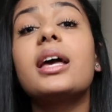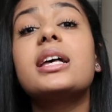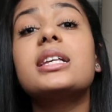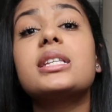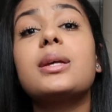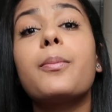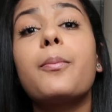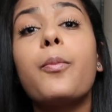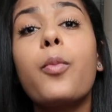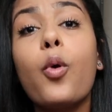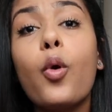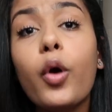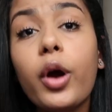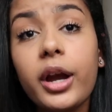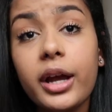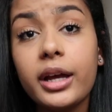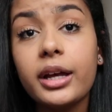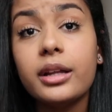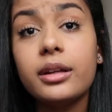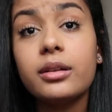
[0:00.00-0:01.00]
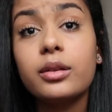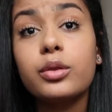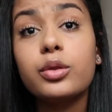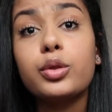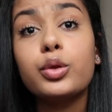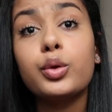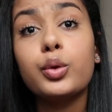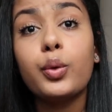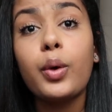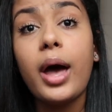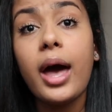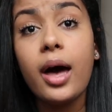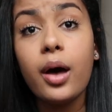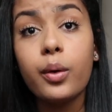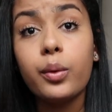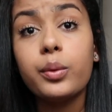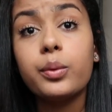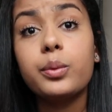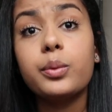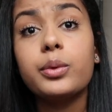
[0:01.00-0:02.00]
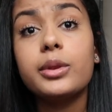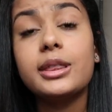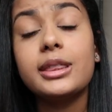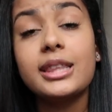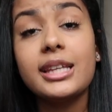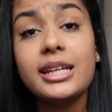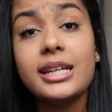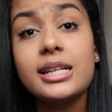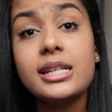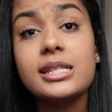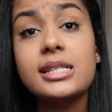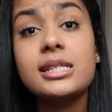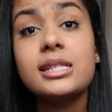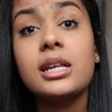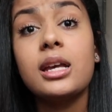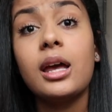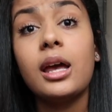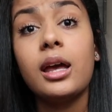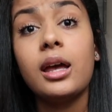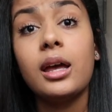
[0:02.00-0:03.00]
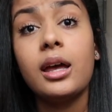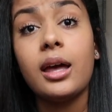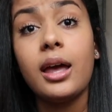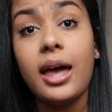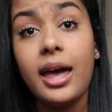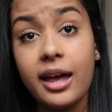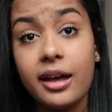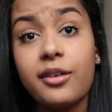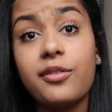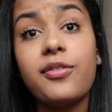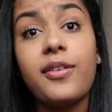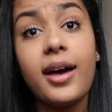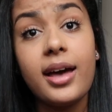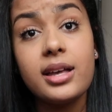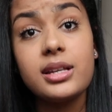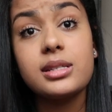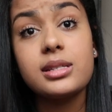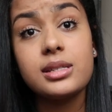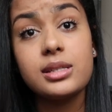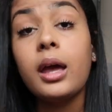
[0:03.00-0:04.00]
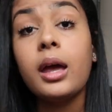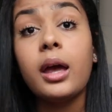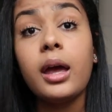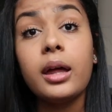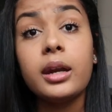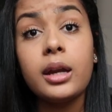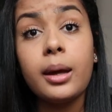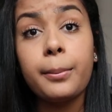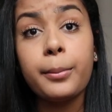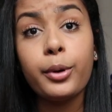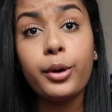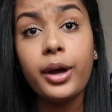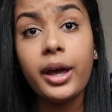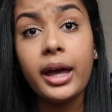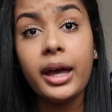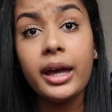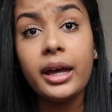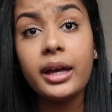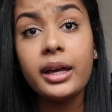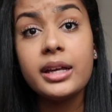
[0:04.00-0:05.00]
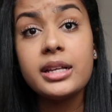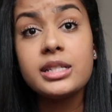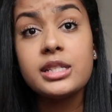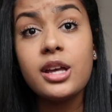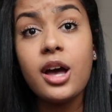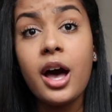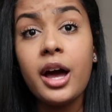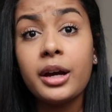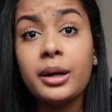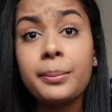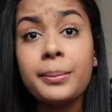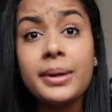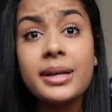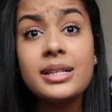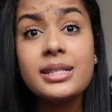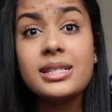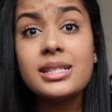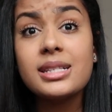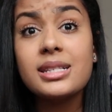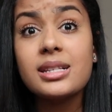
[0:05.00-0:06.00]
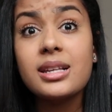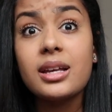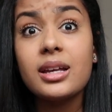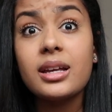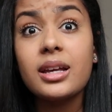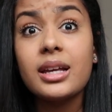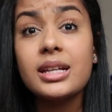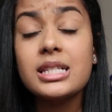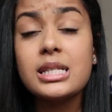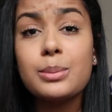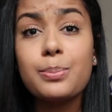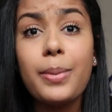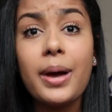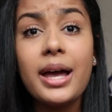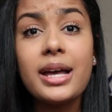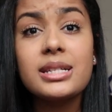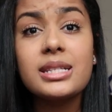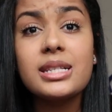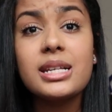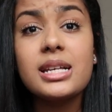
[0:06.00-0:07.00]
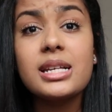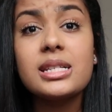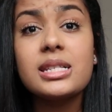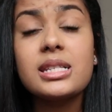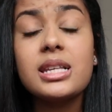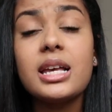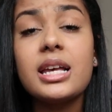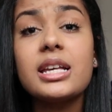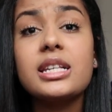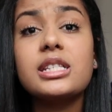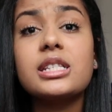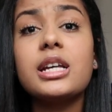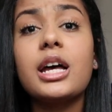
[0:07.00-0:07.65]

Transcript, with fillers: is important throughout this egg fast. Number eight is condiments and spices is